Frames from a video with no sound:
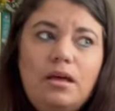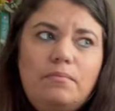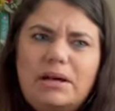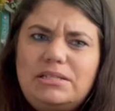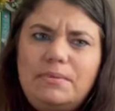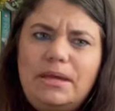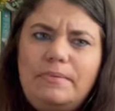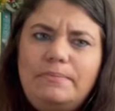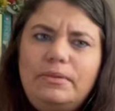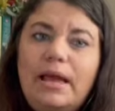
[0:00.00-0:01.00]
Possibly.
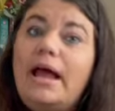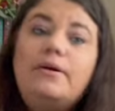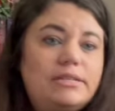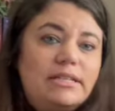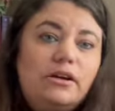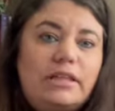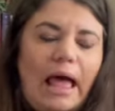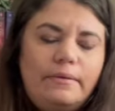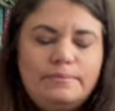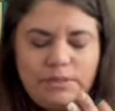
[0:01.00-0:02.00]
I know it's a single
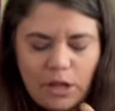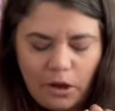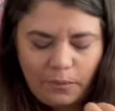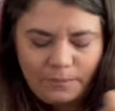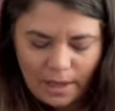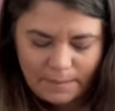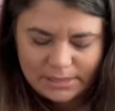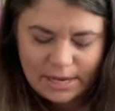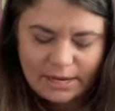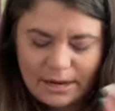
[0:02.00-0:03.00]
dad, so I'm
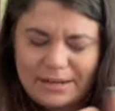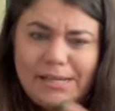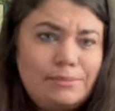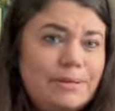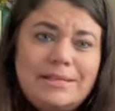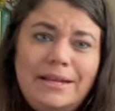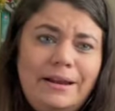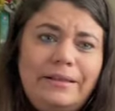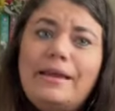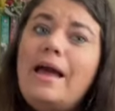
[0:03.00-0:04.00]
excited. It takes place in
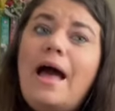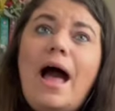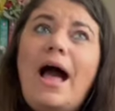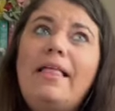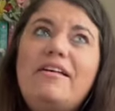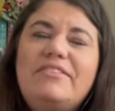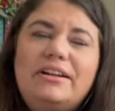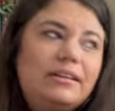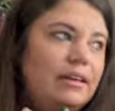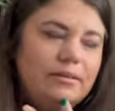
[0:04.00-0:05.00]
Italy. I love
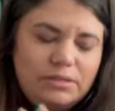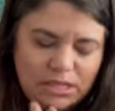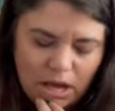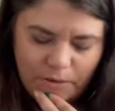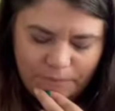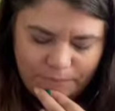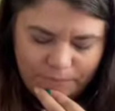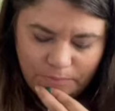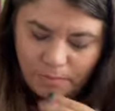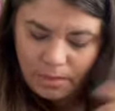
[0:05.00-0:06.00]
Italy. So
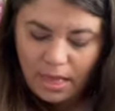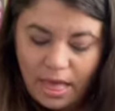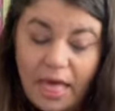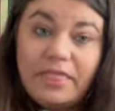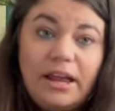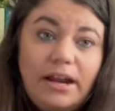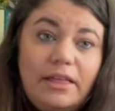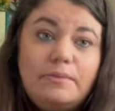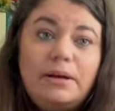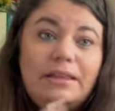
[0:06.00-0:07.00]
Then
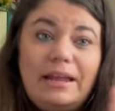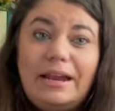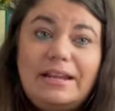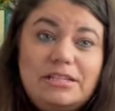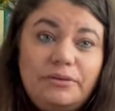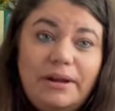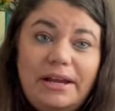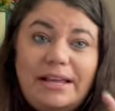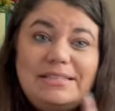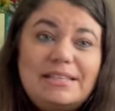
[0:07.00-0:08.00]
another book that I need to read
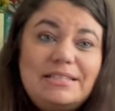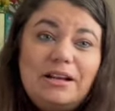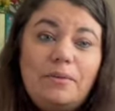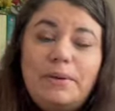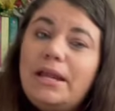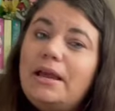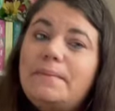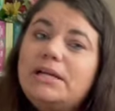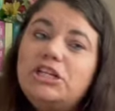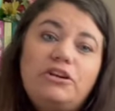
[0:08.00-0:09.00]
is Still Beating
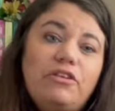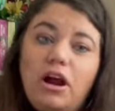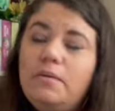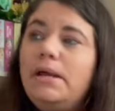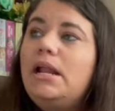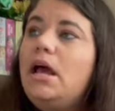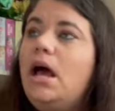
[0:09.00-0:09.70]
by Jennifer Hartman.